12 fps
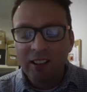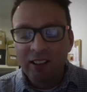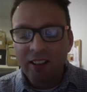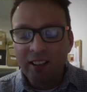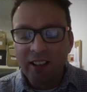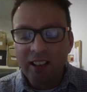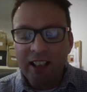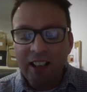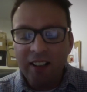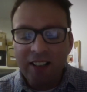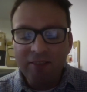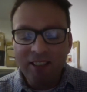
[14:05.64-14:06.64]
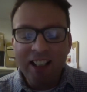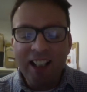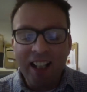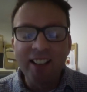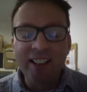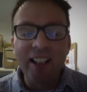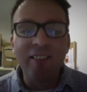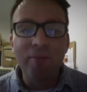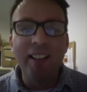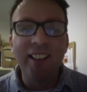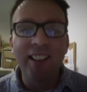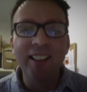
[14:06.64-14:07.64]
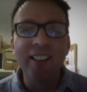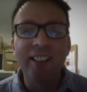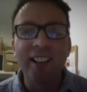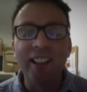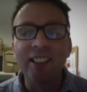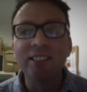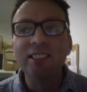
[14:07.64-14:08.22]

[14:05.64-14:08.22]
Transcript: you know, he's really against self pity, isn't he?